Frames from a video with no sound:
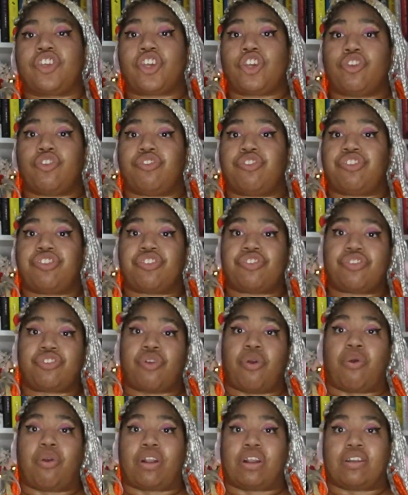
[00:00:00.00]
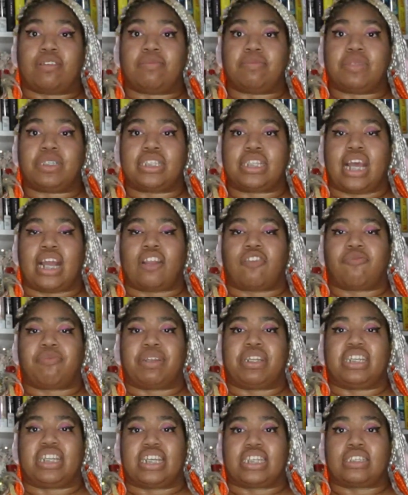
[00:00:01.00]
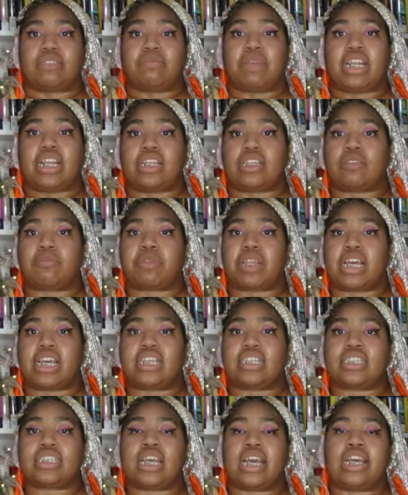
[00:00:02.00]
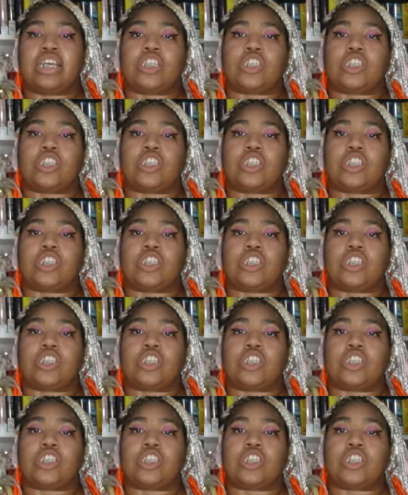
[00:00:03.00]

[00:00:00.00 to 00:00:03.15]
huge storms that have been decimating the place.